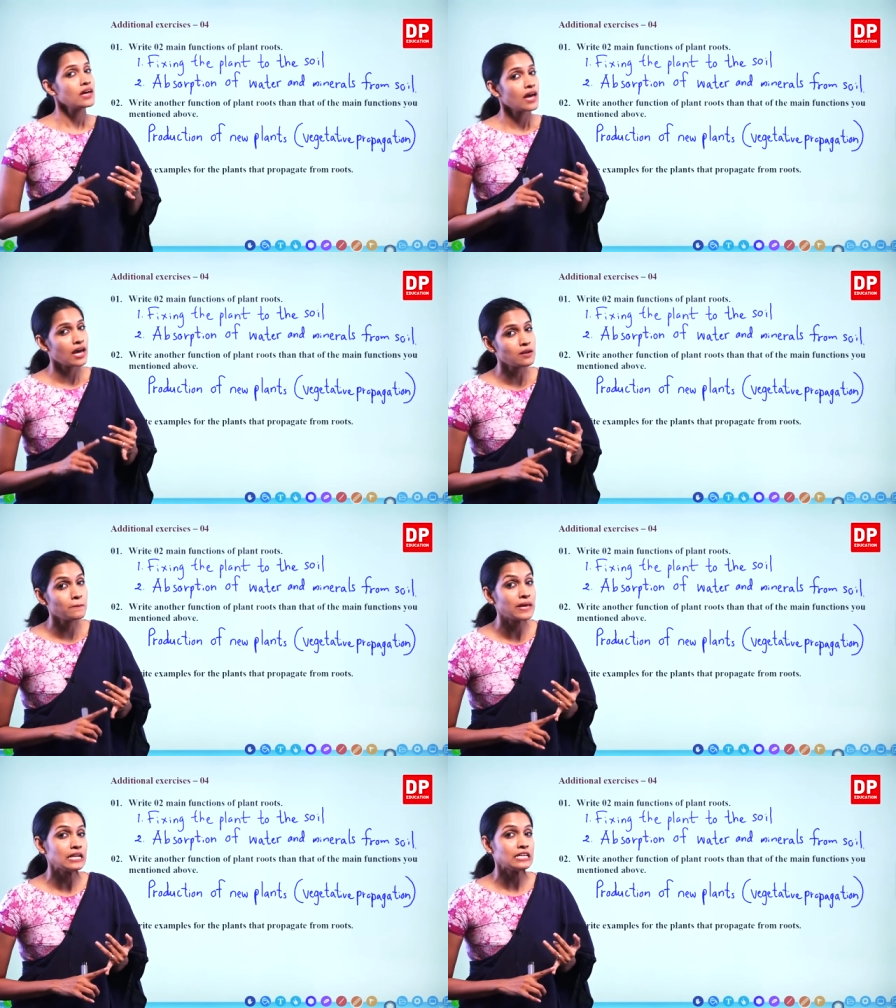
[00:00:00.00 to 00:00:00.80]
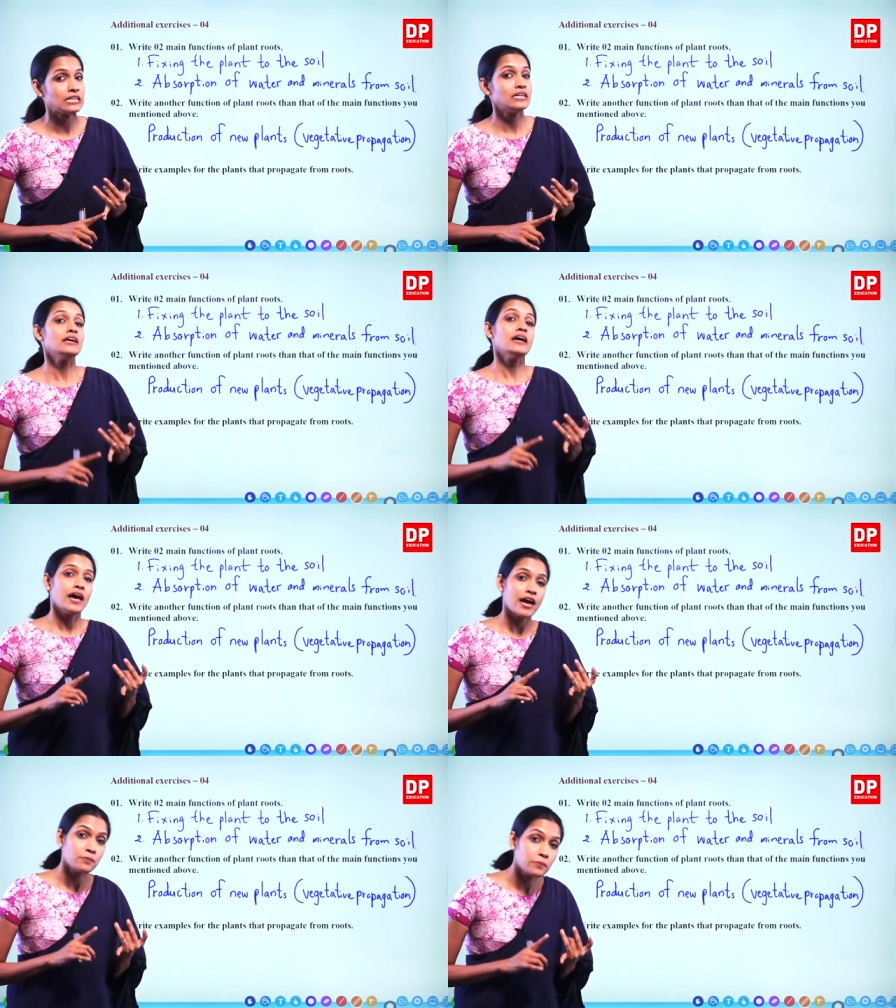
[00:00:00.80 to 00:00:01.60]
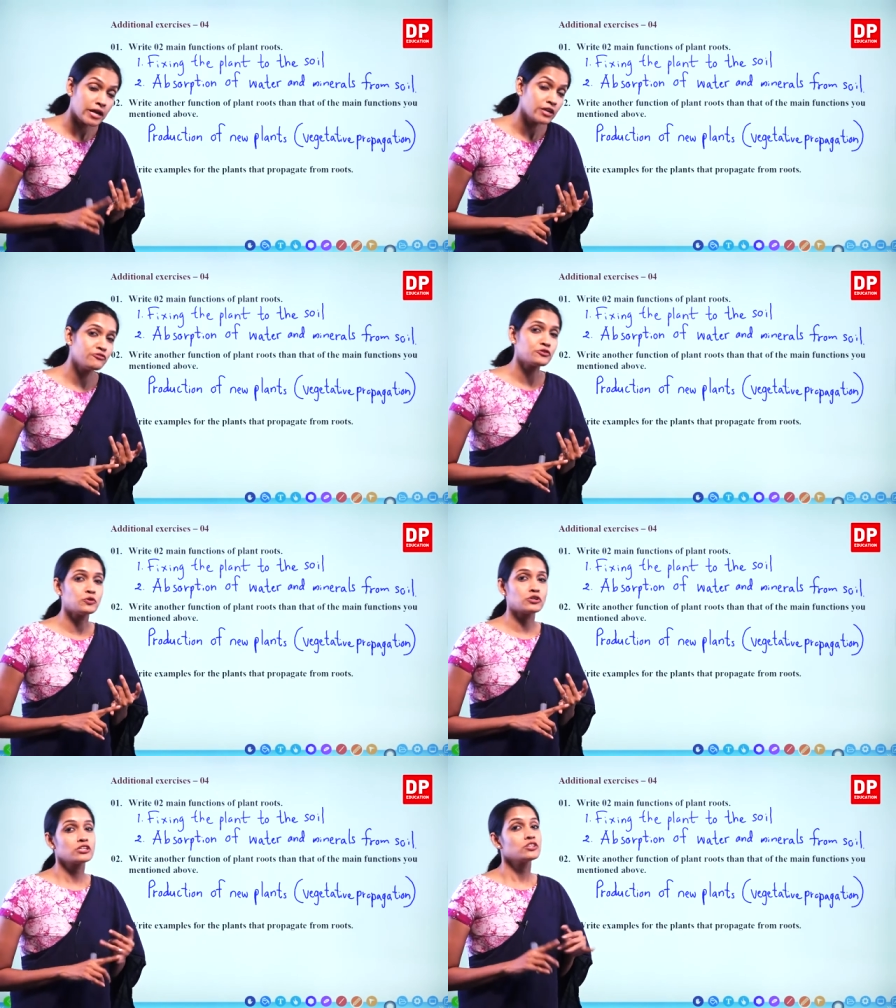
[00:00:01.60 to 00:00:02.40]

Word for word: and belly and breadfruit?